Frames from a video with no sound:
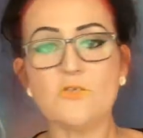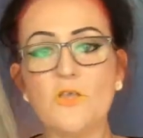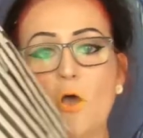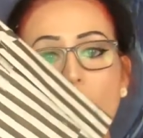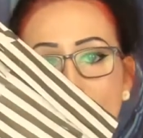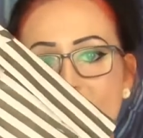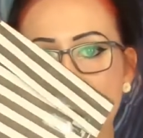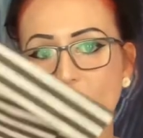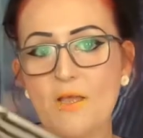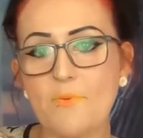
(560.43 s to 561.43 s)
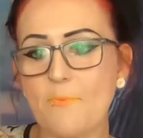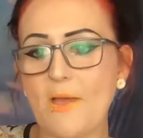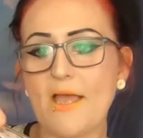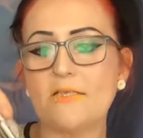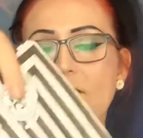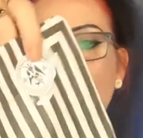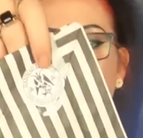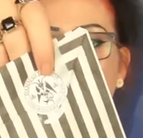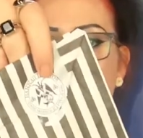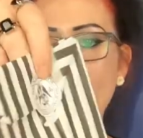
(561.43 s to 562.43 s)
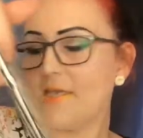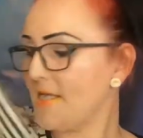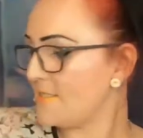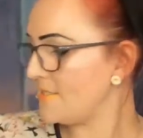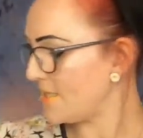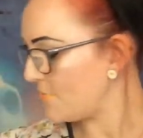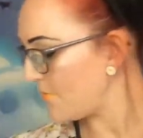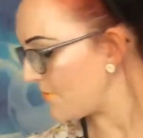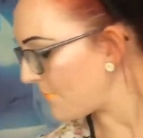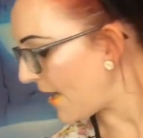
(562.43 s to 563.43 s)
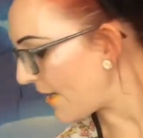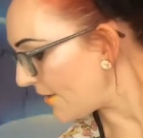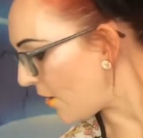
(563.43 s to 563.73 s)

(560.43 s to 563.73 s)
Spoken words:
So they all come in the stripy bags with the sticker on the back,